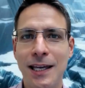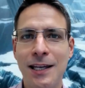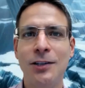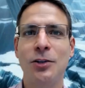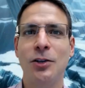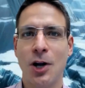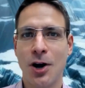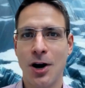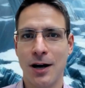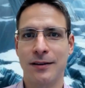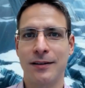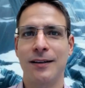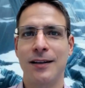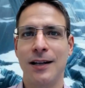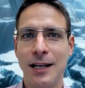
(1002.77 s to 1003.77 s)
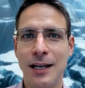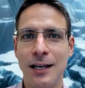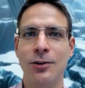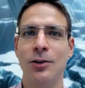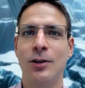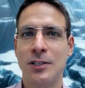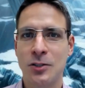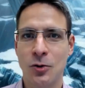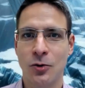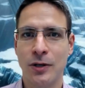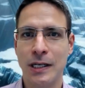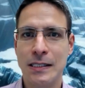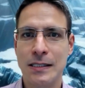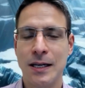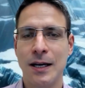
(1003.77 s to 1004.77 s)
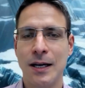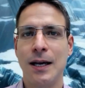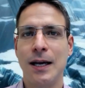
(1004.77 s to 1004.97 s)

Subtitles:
into the content and into the stories.